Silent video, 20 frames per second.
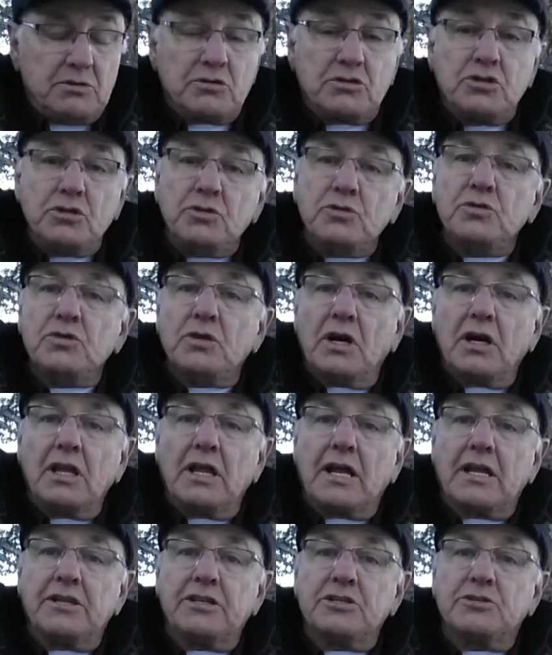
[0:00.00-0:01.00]
do a
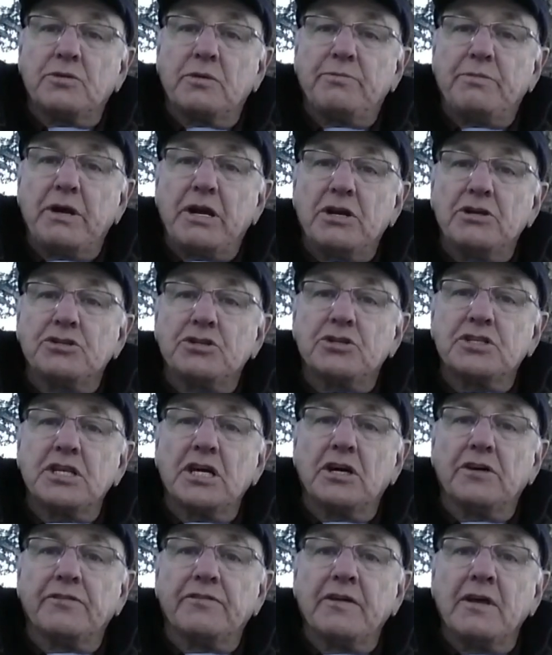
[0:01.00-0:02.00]
lot of these repairs
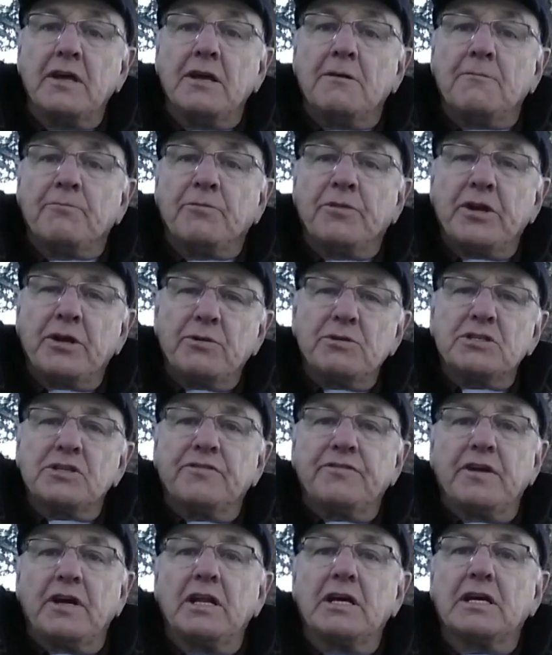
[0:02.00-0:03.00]
yourself. There was a
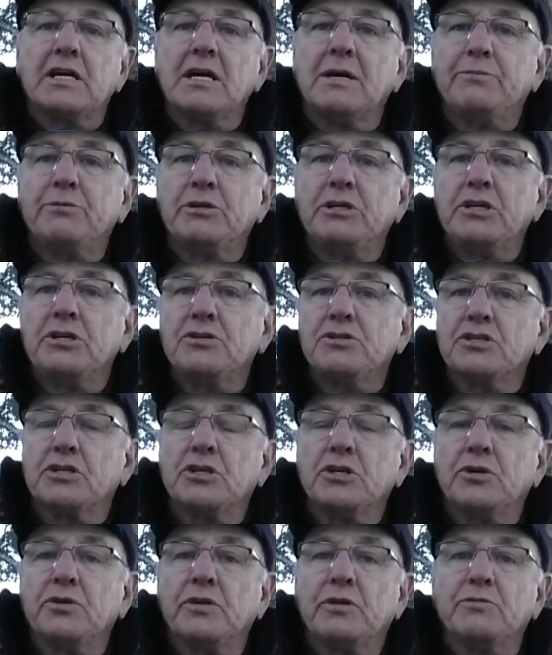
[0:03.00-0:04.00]
fella a couple years
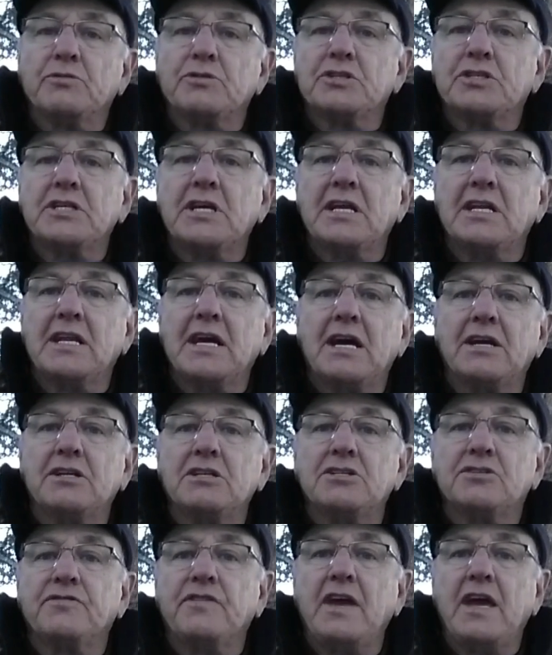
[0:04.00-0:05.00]
ago that was setting out in
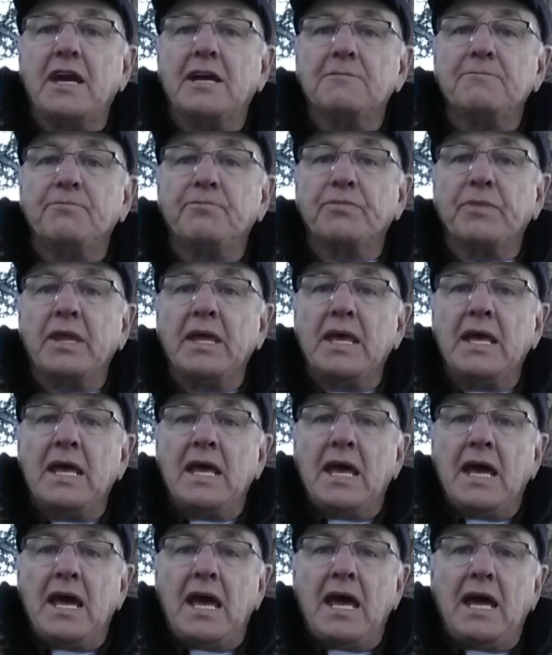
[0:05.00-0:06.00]
his van,
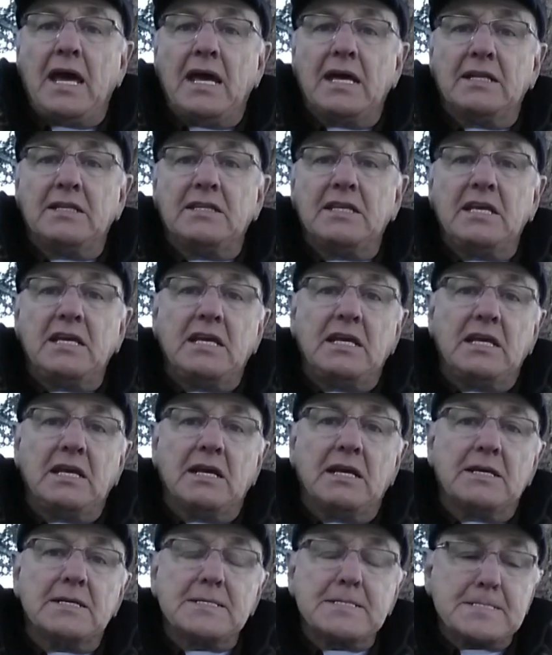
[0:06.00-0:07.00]
and the
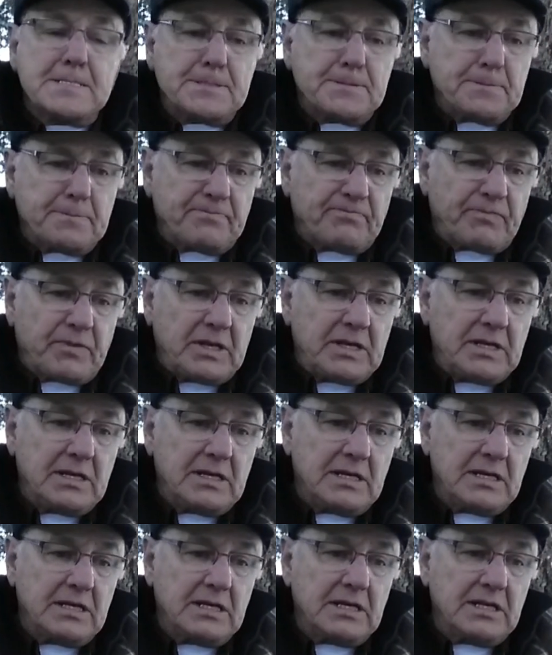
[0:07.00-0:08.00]

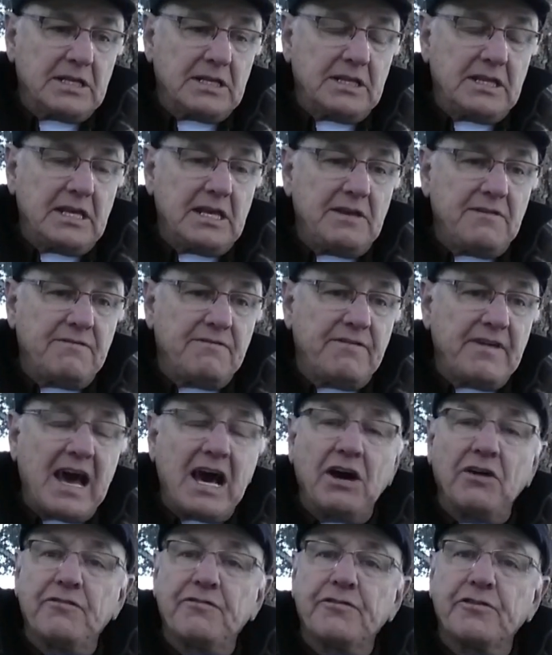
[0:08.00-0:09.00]

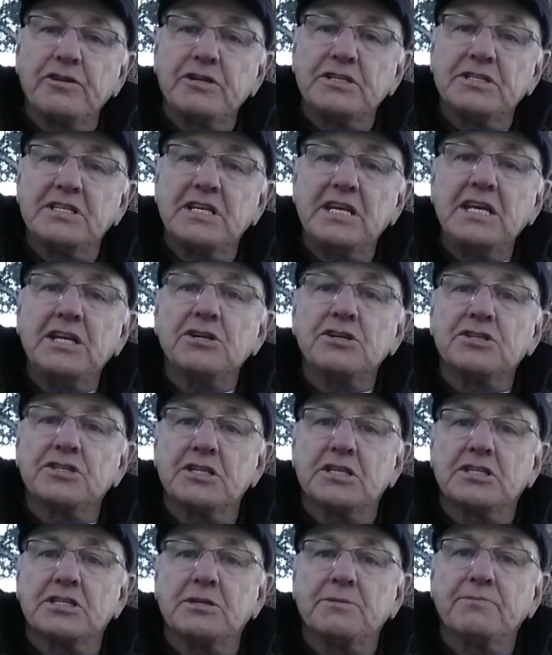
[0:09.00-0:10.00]
valve for his heater
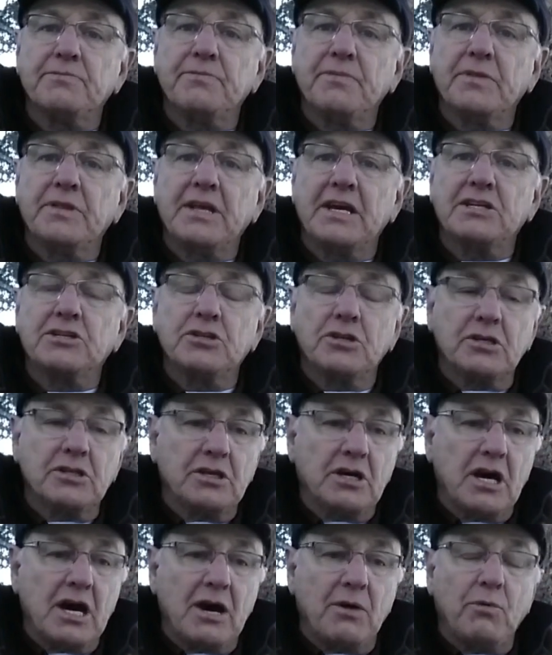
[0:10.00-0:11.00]
system that took
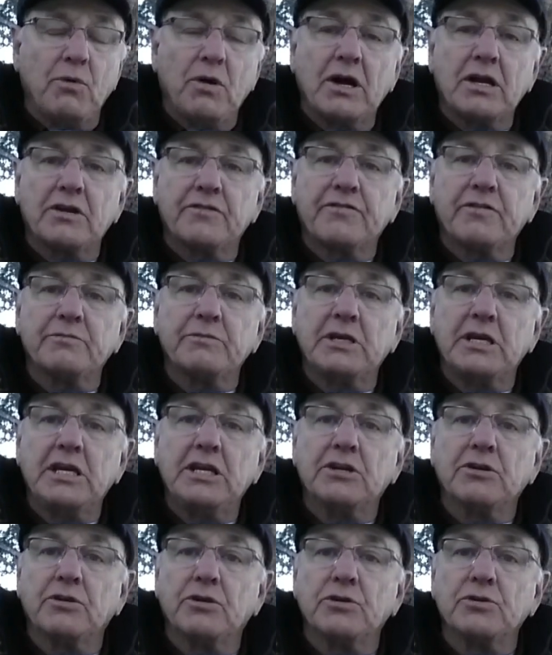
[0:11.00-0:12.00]
the hot water from the
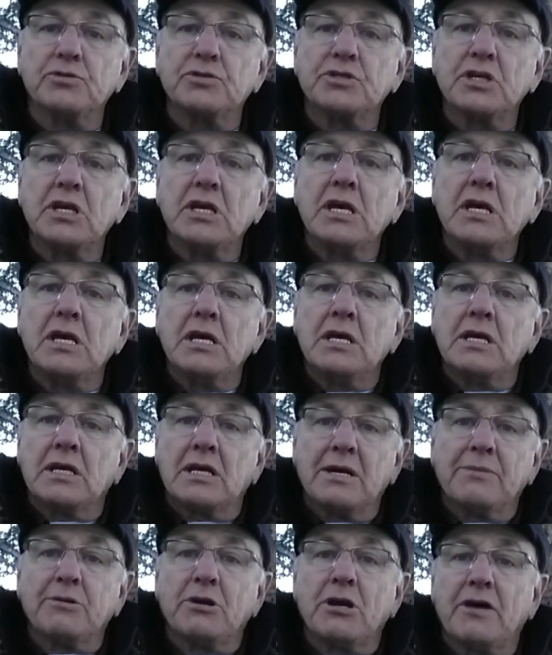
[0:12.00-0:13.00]
heater hose
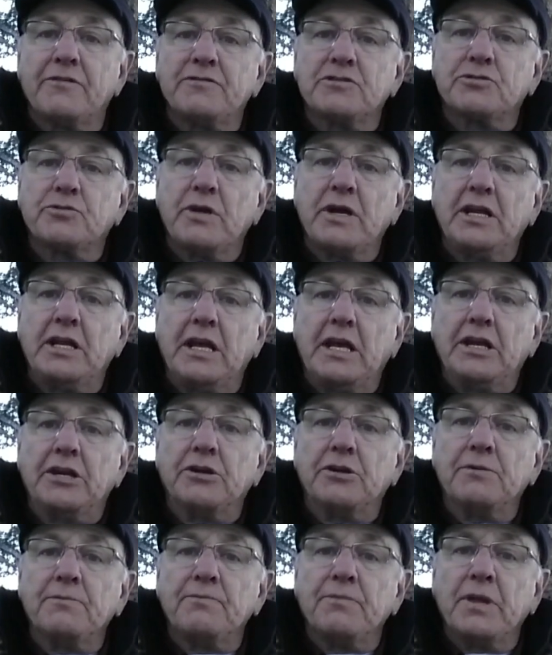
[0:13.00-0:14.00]
coming off his
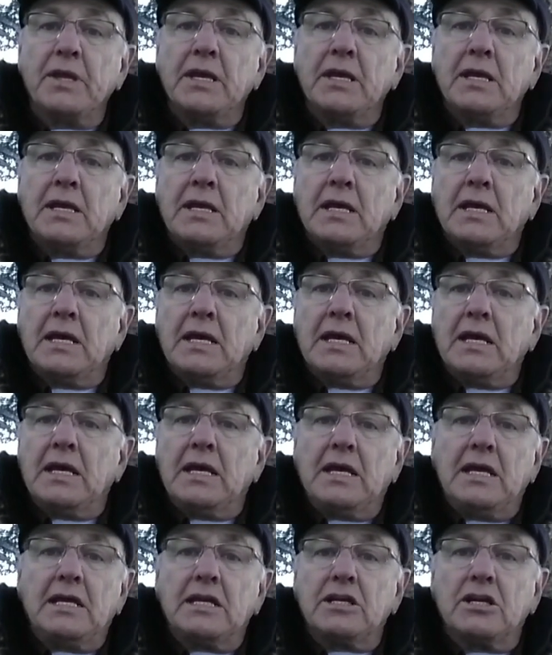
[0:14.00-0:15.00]
radiator,
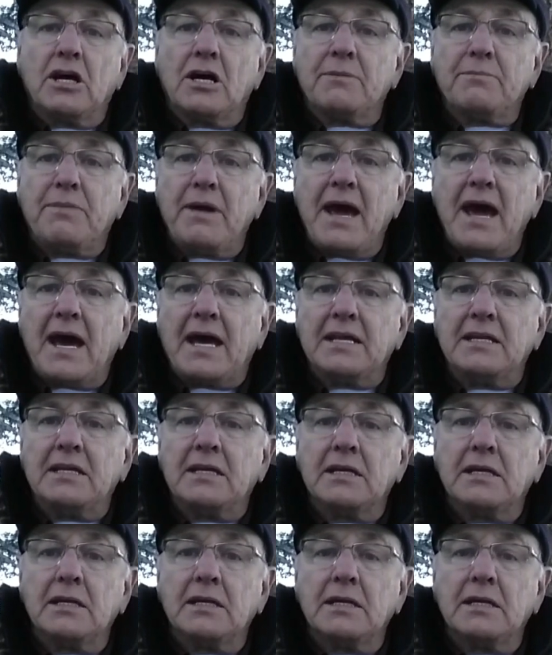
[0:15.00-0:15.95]
it had gone bad.